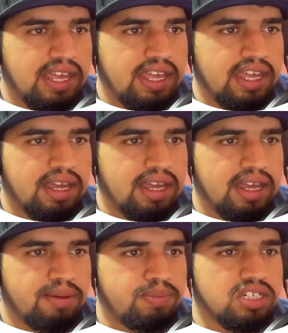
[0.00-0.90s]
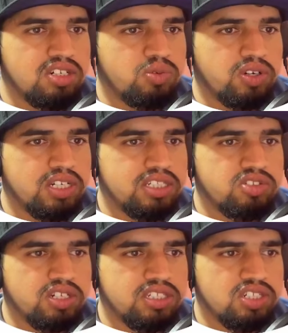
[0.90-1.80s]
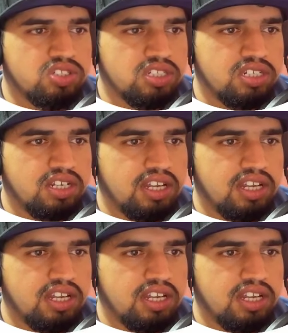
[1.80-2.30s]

application that require ACID transaction,